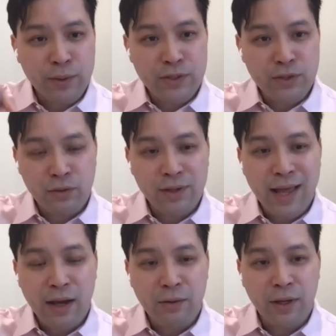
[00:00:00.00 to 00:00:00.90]
request to the
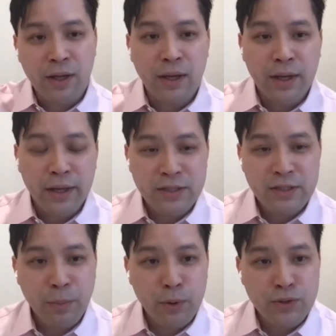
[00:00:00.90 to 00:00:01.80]
cloud, it's
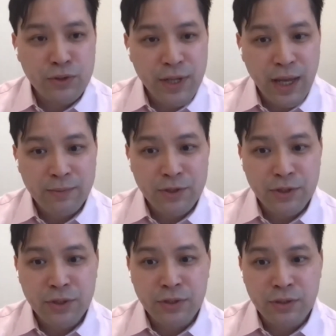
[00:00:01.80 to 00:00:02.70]
supposed to
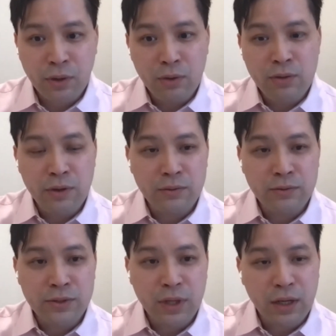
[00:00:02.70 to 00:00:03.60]
capture all
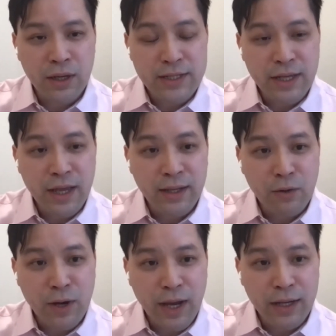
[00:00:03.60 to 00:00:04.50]
those SKAD
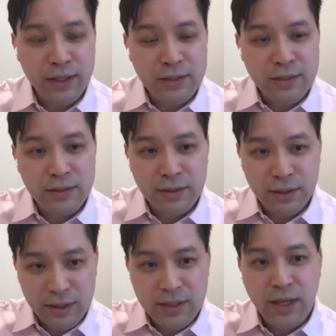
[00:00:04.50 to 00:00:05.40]
network IDs,
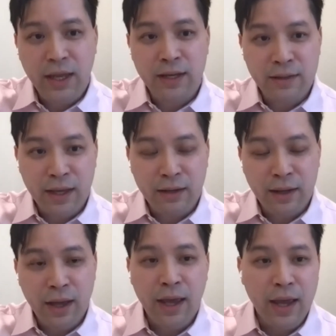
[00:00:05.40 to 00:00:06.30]
indicating that,
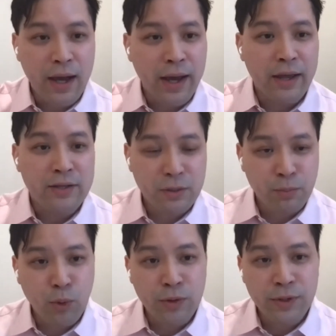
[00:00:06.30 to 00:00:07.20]
hey, I
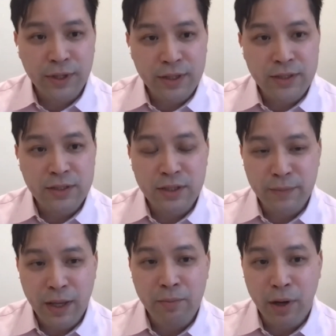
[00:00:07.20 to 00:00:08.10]
support these
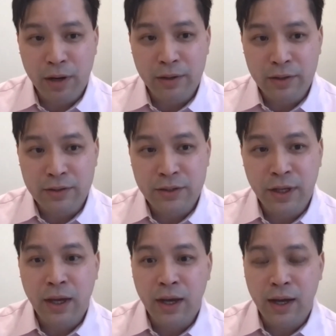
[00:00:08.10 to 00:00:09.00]
demand partners.